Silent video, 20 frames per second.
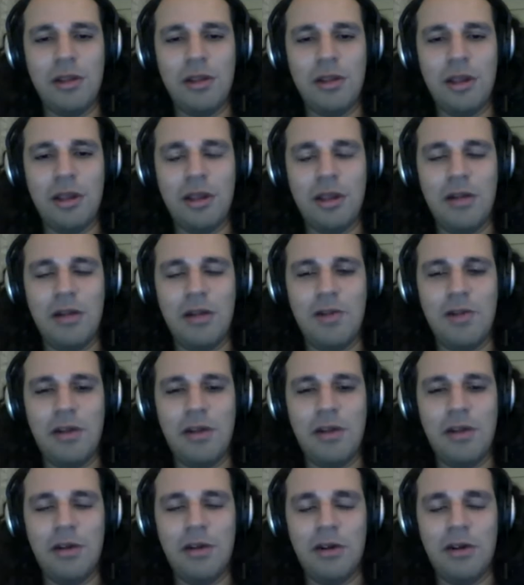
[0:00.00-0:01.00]
and
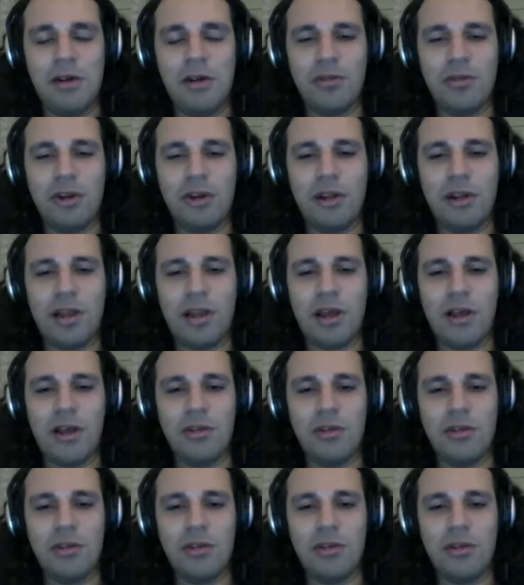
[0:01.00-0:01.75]
follow our Twitter account